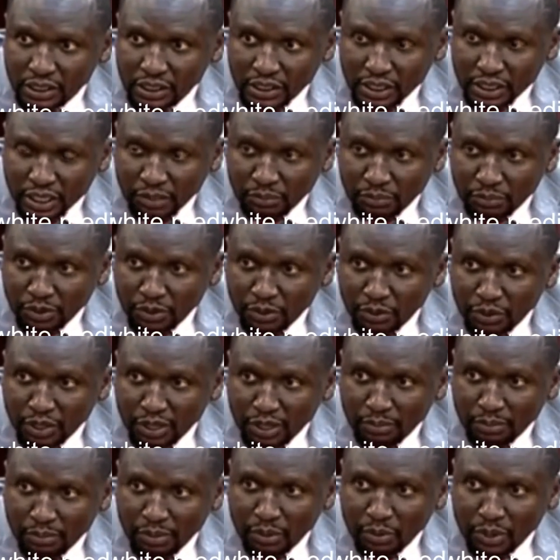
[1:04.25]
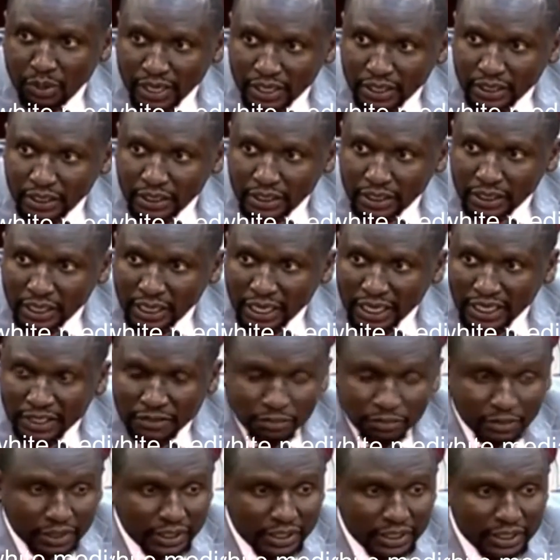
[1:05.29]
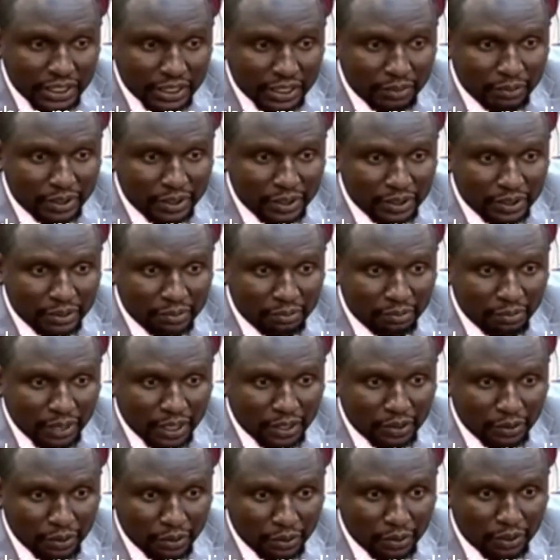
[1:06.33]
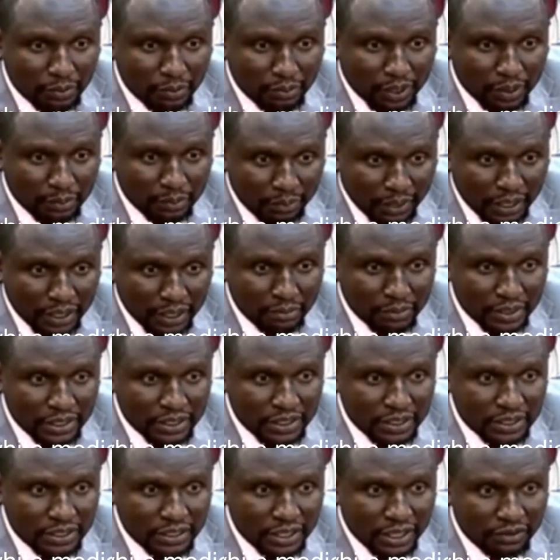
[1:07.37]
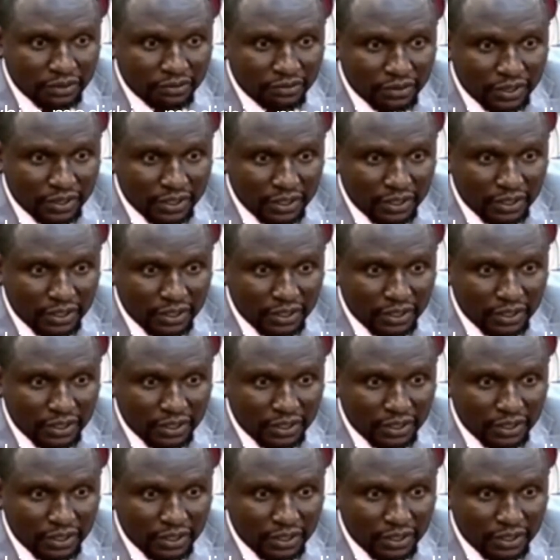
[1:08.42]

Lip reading: that PO number 1 has been determined by not only by Parliament itself,